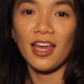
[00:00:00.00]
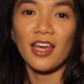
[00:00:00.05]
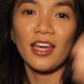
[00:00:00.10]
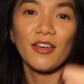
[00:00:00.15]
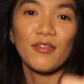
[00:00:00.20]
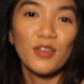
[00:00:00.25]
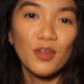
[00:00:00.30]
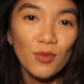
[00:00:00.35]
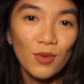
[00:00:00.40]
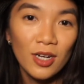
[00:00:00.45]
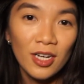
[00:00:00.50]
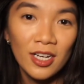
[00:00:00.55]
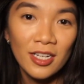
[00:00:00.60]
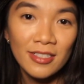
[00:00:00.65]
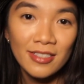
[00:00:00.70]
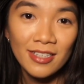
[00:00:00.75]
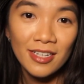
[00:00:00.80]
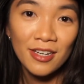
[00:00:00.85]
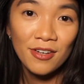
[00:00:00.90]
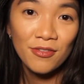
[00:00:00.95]
If you want
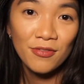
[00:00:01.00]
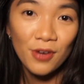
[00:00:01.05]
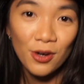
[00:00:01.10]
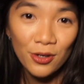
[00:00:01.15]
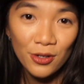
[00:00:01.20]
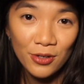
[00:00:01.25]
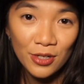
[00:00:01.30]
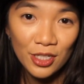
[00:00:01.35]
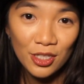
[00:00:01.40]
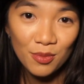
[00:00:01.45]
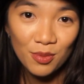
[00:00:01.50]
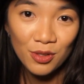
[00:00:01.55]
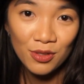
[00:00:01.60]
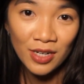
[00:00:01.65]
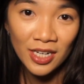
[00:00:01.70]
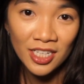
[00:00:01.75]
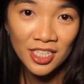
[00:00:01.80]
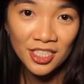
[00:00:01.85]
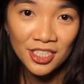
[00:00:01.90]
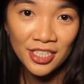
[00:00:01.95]
photo
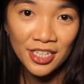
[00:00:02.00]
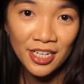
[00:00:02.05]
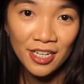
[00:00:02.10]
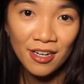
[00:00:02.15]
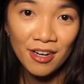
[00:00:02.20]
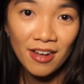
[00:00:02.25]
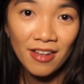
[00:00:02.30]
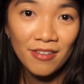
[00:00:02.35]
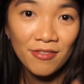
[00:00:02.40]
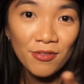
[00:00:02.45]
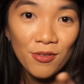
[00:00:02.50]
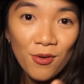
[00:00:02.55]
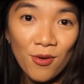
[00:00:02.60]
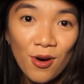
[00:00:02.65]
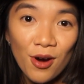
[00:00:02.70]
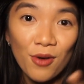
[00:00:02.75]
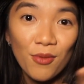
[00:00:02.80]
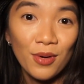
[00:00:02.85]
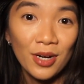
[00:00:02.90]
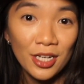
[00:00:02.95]
inspiration
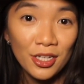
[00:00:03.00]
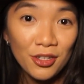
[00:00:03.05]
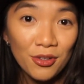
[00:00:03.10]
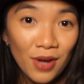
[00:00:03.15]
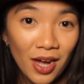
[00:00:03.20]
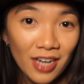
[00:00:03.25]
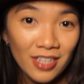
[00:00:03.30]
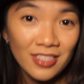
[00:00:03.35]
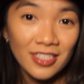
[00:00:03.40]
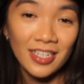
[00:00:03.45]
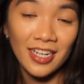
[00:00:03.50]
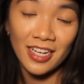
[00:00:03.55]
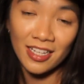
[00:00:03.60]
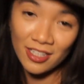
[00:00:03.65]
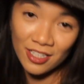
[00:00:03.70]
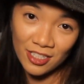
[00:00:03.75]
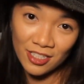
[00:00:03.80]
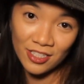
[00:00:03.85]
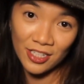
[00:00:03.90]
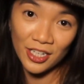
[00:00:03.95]
for when you actually get
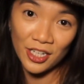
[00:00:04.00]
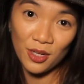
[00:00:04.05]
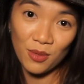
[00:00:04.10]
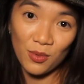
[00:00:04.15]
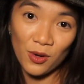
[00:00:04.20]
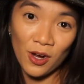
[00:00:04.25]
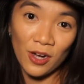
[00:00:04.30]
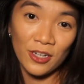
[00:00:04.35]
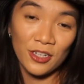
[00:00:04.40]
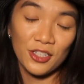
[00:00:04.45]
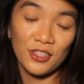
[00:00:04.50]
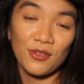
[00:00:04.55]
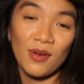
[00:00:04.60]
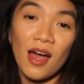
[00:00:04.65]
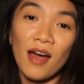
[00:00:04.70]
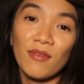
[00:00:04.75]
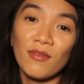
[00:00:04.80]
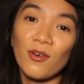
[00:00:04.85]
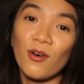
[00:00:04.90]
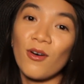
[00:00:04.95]
to study abroad or
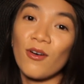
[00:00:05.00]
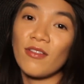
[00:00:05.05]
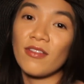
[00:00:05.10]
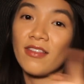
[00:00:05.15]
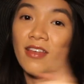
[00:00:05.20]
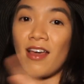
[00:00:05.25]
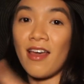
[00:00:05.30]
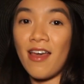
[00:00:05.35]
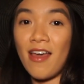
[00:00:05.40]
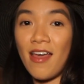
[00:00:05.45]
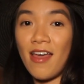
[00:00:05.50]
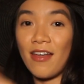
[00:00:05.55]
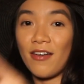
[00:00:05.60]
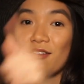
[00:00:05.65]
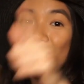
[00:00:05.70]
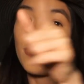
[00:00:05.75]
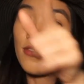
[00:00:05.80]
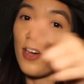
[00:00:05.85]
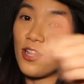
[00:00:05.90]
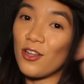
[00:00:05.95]
travel, then
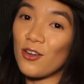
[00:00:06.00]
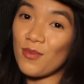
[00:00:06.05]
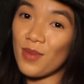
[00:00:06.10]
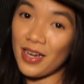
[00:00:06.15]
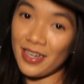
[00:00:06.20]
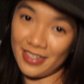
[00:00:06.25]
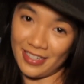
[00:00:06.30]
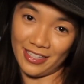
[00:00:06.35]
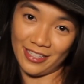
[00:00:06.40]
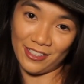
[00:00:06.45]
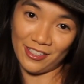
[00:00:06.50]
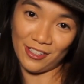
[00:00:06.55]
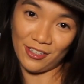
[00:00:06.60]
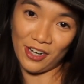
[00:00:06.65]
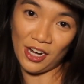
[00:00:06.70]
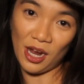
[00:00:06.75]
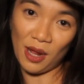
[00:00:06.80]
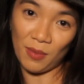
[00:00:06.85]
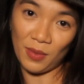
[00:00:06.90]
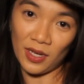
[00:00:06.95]
follow my
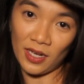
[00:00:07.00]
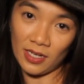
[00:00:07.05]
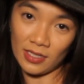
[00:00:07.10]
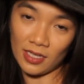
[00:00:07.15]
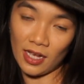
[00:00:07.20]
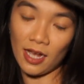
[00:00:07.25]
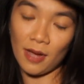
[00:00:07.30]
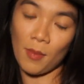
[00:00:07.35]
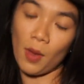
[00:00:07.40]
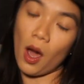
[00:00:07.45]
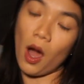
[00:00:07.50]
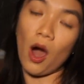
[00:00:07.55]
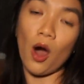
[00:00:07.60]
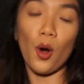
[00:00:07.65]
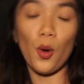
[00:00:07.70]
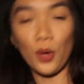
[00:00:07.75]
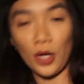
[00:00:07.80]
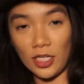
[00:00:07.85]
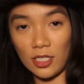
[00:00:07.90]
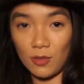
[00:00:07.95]
Instagram because I'm
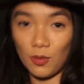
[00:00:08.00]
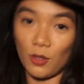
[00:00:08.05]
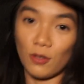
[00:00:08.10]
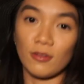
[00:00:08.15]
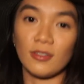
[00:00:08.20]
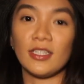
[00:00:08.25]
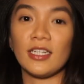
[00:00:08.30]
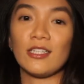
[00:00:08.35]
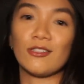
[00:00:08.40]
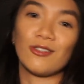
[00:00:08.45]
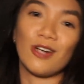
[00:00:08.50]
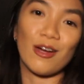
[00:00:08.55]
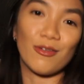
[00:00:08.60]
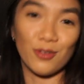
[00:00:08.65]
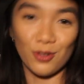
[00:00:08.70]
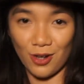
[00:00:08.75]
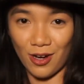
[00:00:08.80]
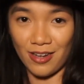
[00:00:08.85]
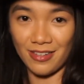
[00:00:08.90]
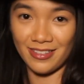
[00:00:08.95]
always posting travel
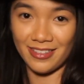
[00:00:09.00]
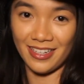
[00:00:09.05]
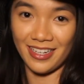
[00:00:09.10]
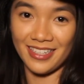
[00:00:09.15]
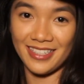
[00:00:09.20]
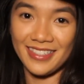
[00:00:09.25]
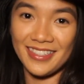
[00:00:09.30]
content.